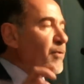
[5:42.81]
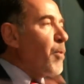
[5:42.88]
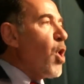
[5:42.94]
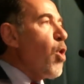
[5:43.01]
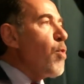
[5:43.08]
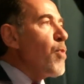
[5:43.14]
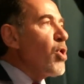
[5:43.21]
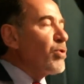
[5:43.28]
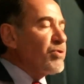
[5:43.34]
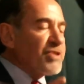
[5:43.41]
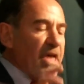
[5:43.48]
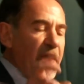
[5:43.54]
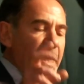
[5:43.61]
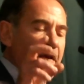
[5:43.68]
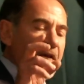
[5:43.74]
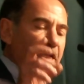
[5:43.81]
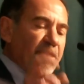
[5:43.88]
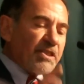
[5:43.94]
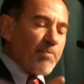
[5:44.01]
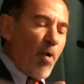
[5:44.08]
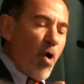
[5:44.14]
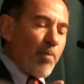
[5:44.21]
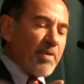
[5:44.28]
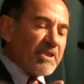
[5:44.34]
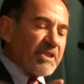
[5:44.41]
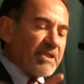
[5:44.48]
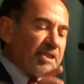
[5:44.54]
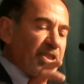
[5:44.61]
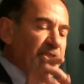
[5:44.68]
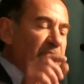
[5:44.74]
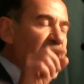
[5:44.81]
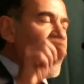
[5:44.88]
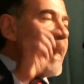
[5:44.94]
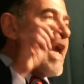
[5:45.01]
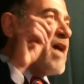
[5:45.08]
from homeowners and small businesses,